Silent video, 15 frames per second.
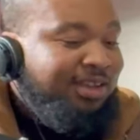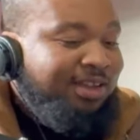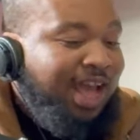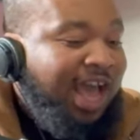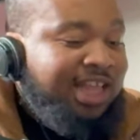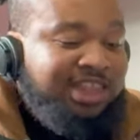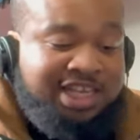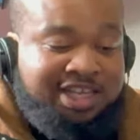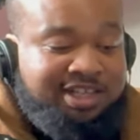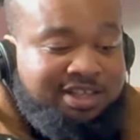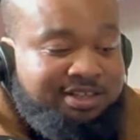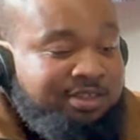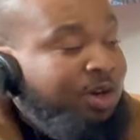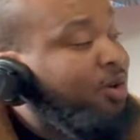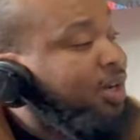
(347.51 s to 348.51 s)
I
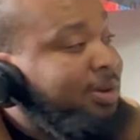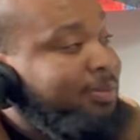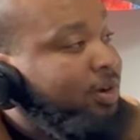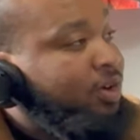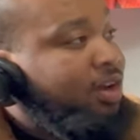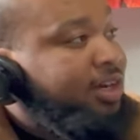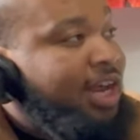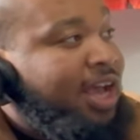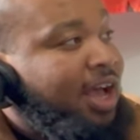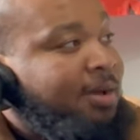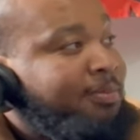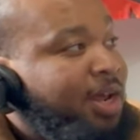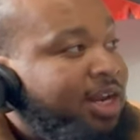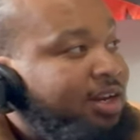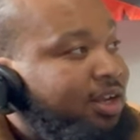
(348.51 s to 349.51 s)
think don't get me wrong now,
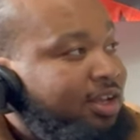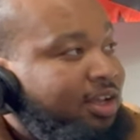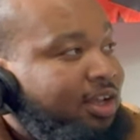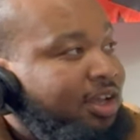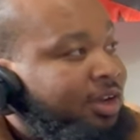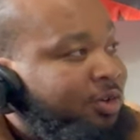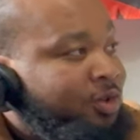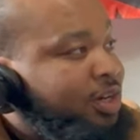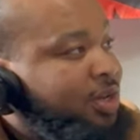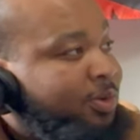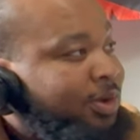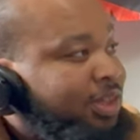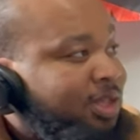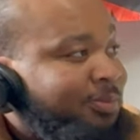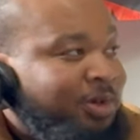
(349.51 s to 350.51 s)
I'm not
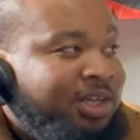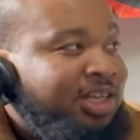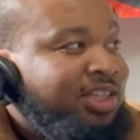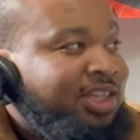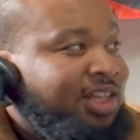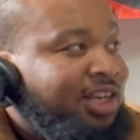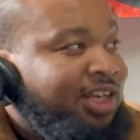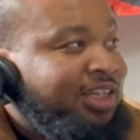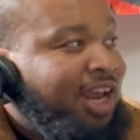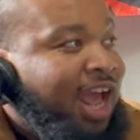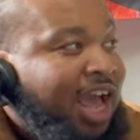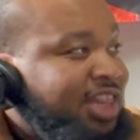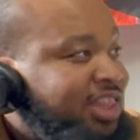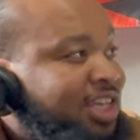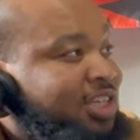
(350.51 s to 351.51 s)
agreeing with him or anything like
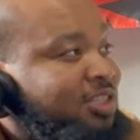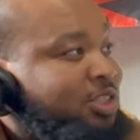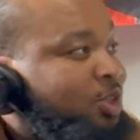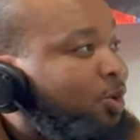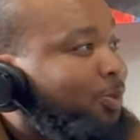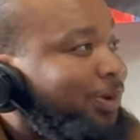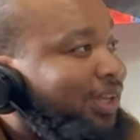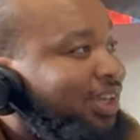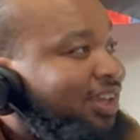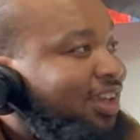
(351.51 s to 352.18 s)
that. I think it's stupid.